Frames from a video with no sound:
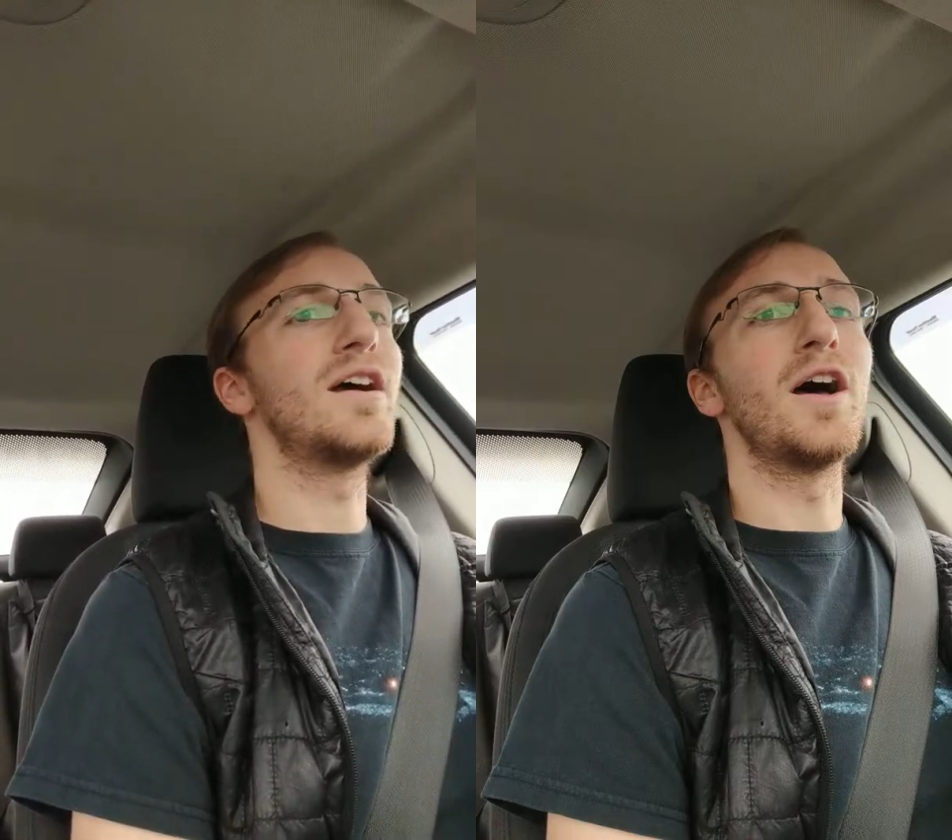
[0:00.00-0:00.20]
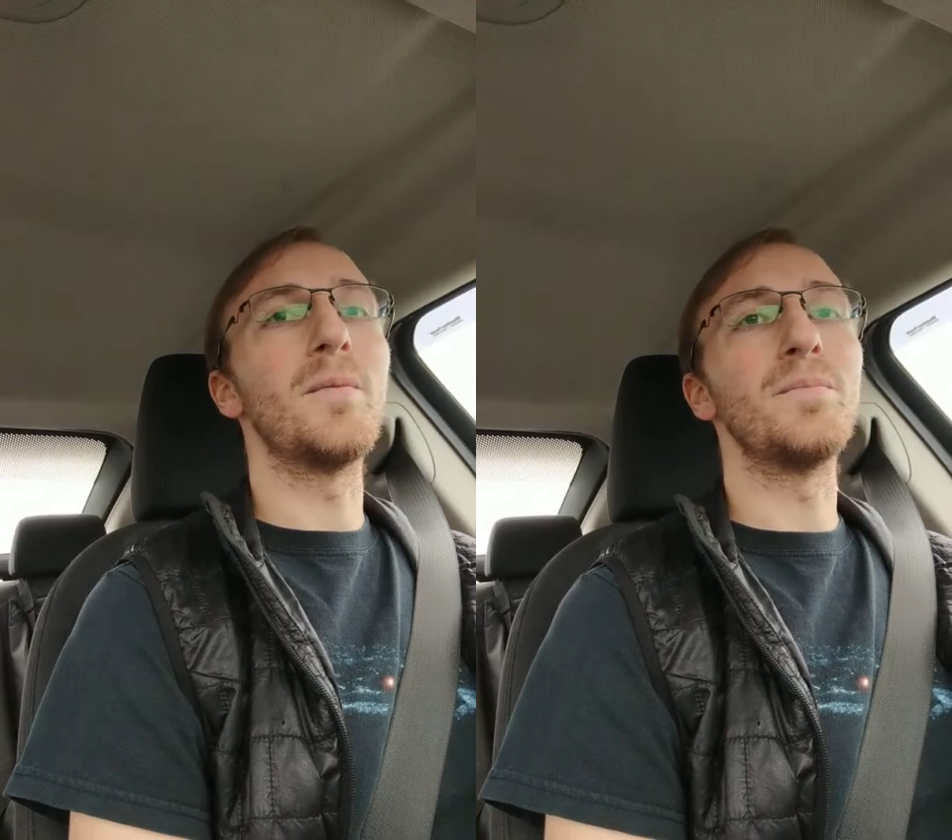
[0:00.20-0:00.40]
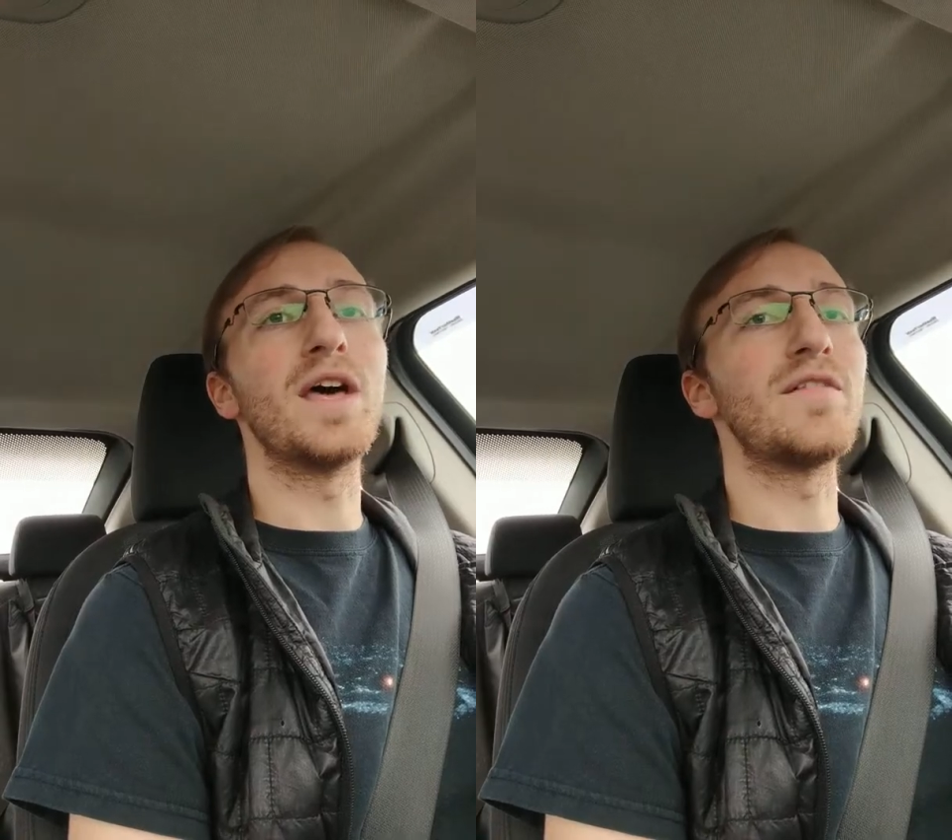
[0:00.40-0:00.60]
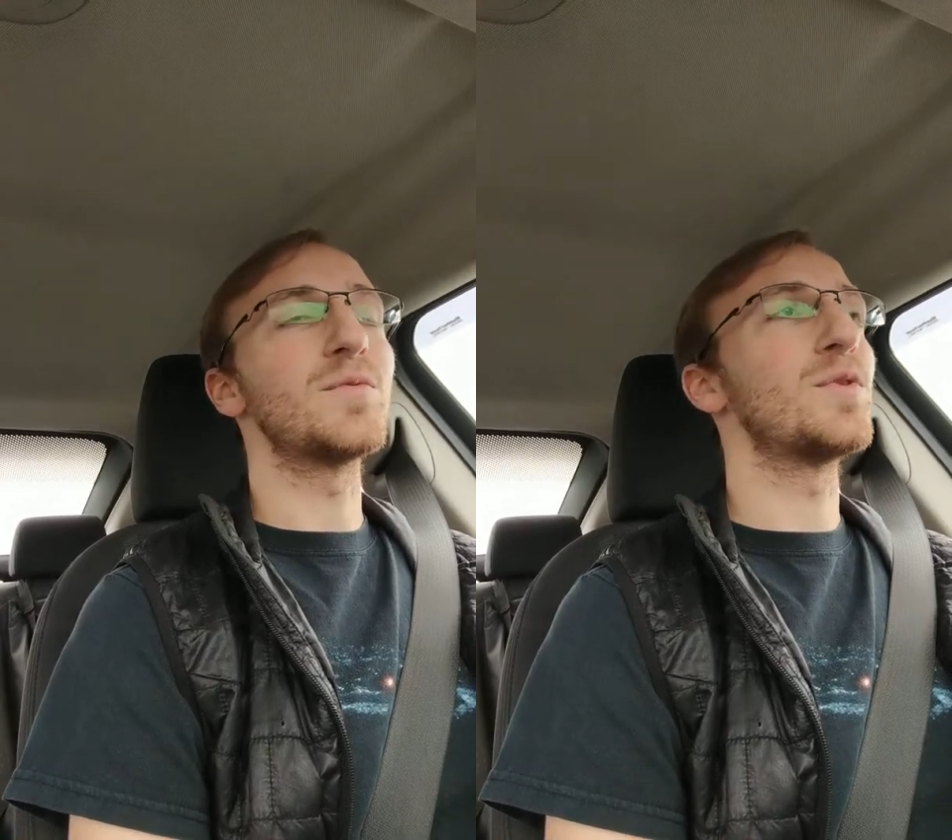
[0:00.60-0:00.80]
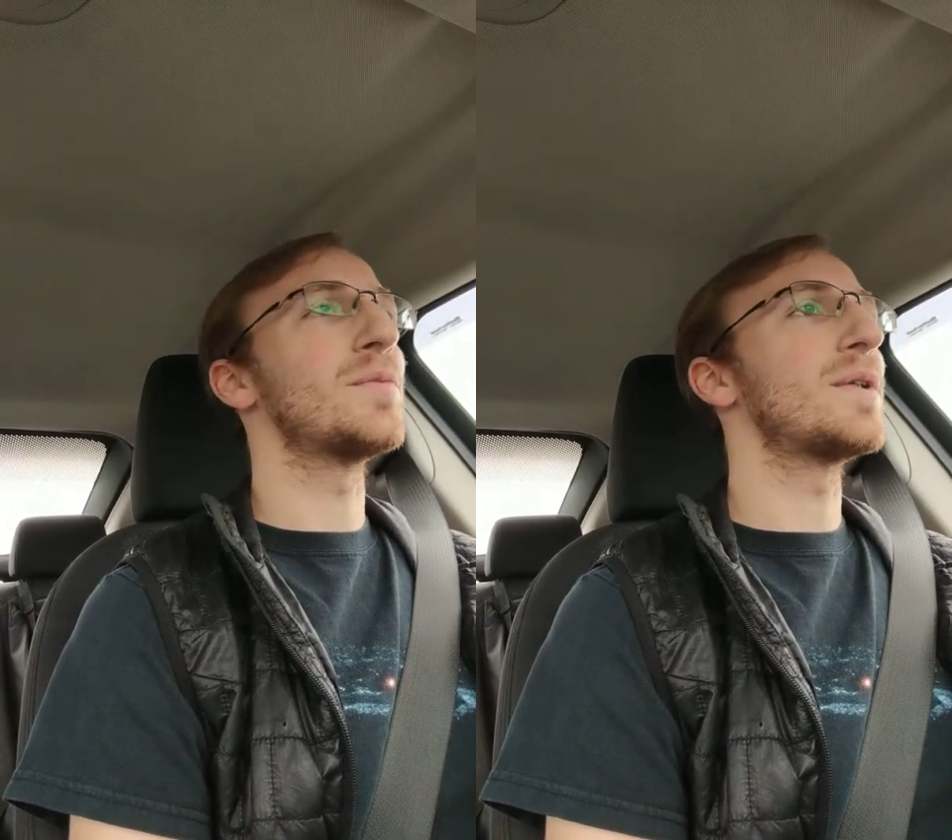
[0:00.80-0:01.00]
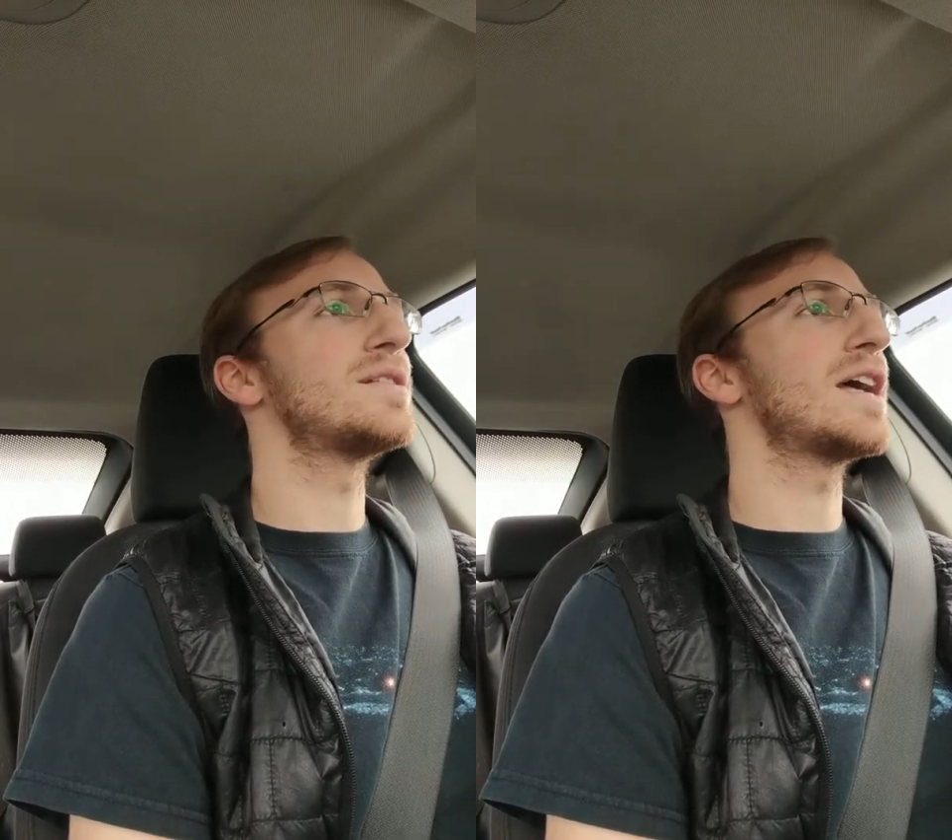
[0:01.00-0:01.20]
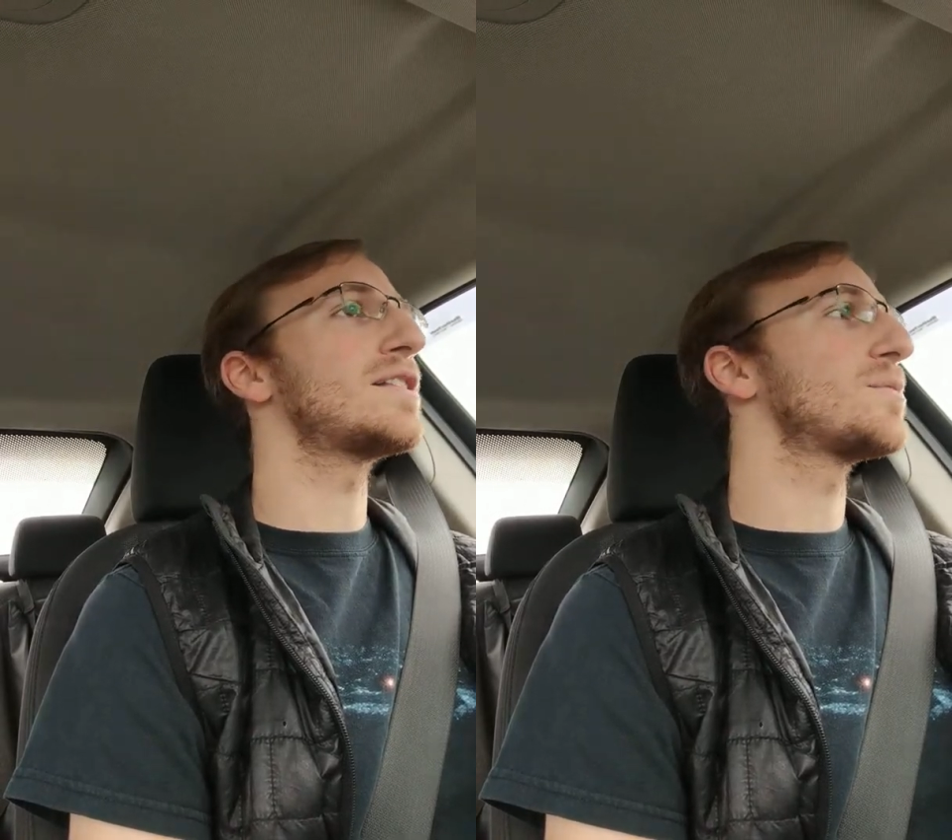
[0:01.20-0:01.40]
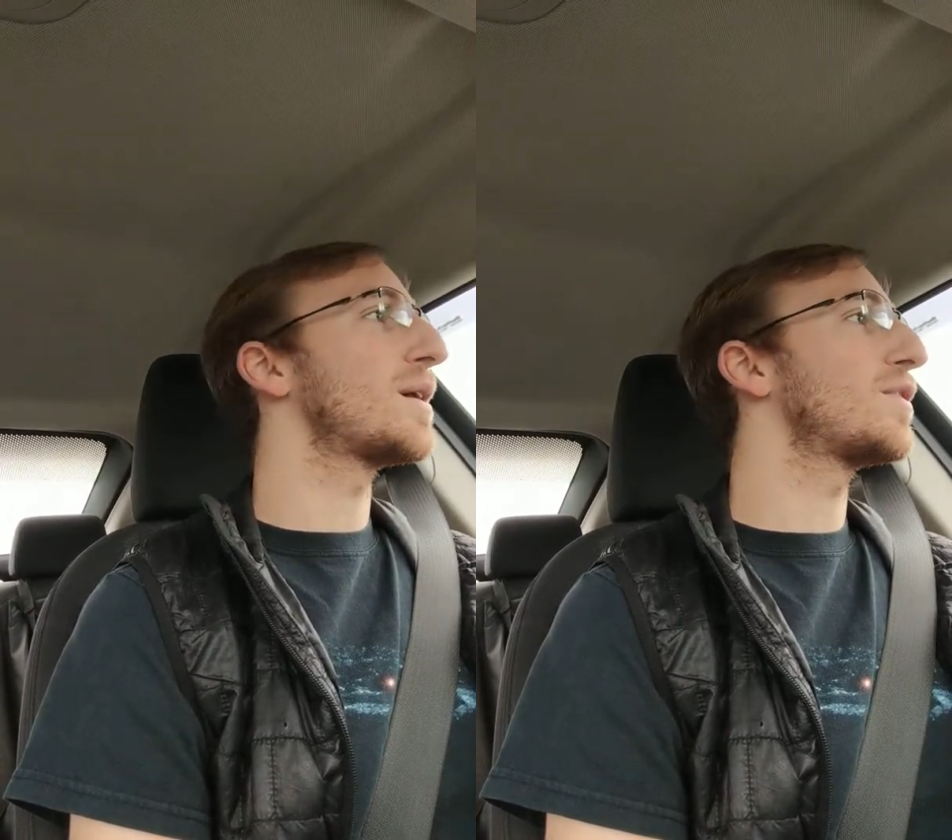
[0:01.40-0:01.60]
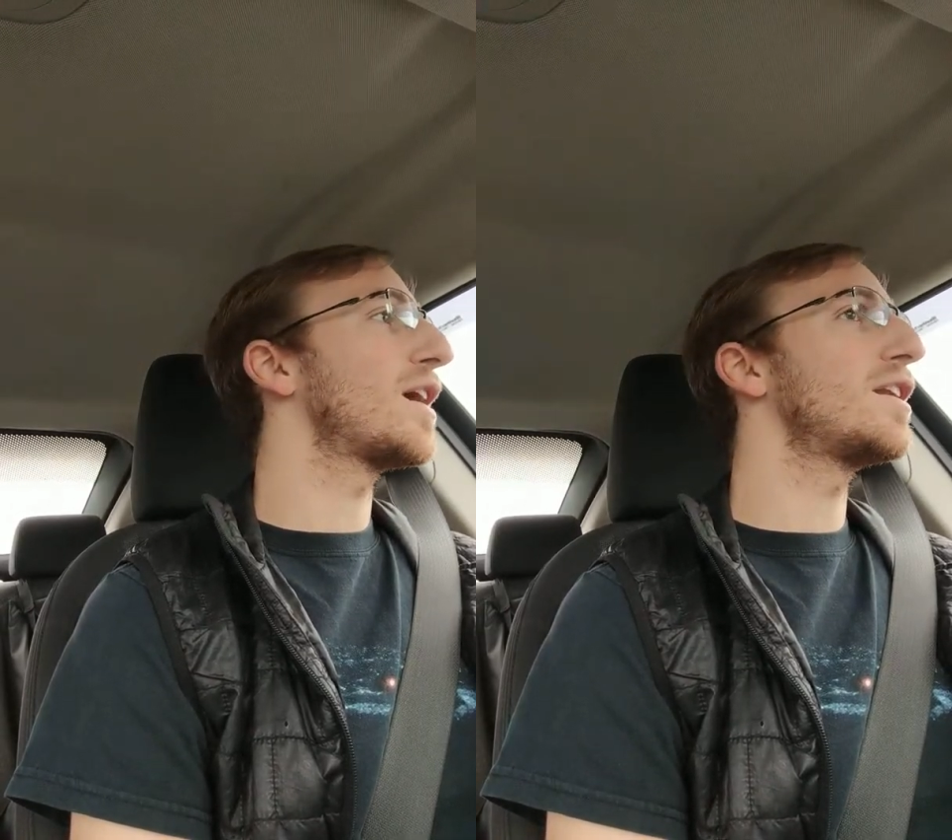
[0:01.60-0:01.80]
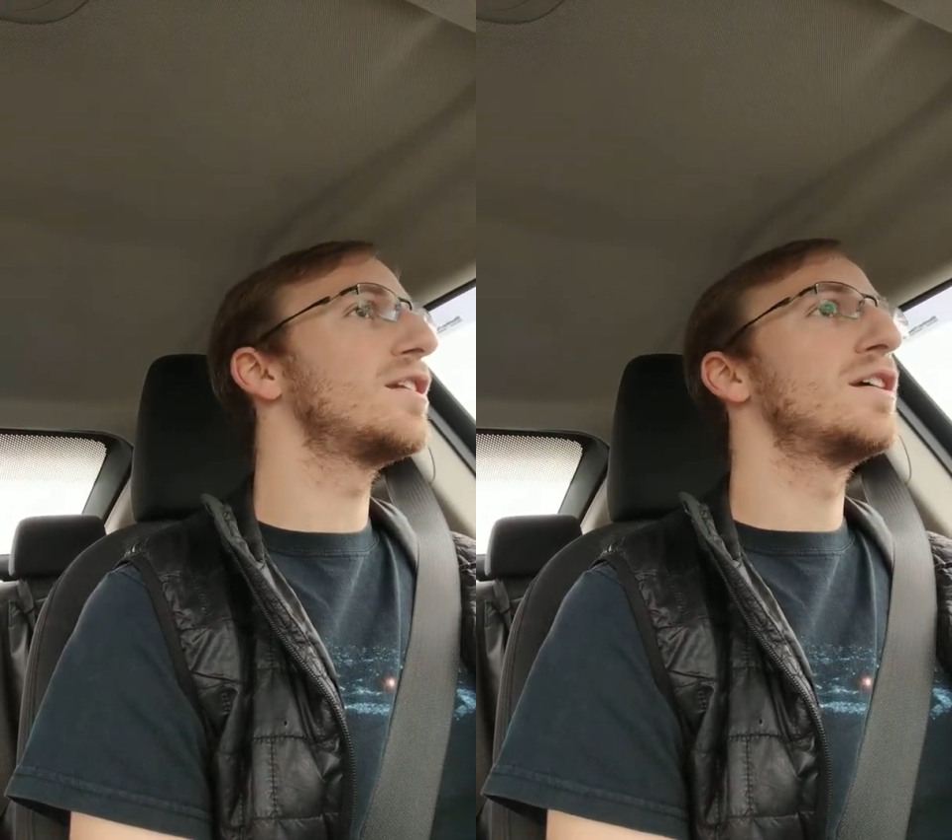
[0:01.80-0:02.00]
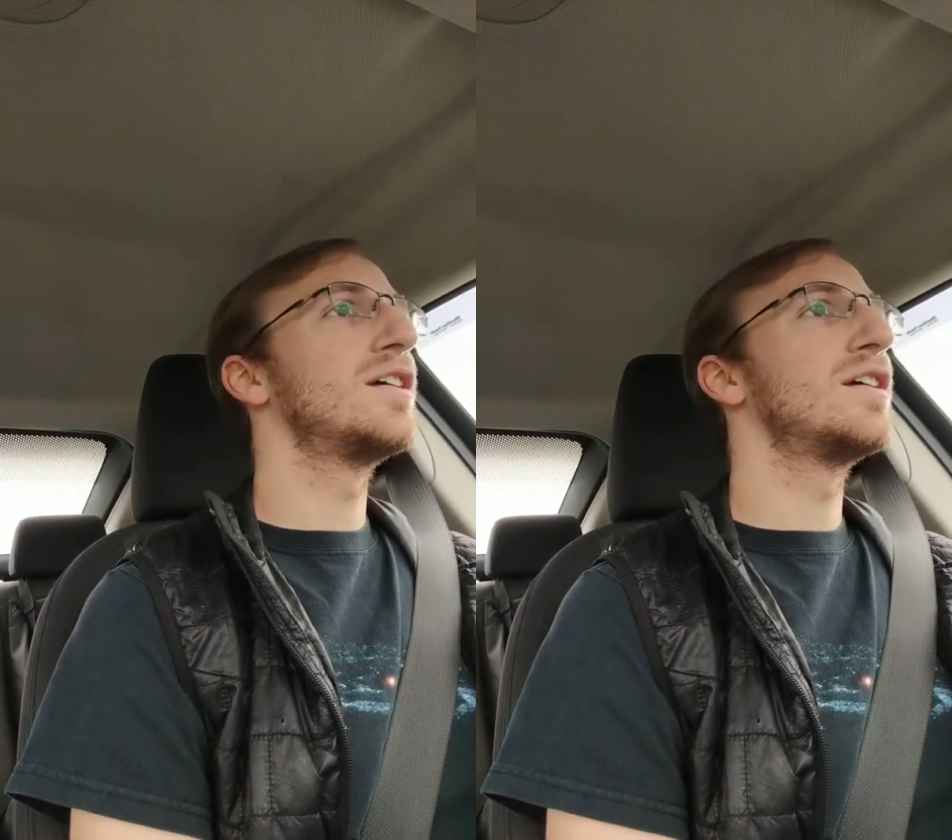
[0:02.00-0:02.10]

I'd have to pull up my stats about that.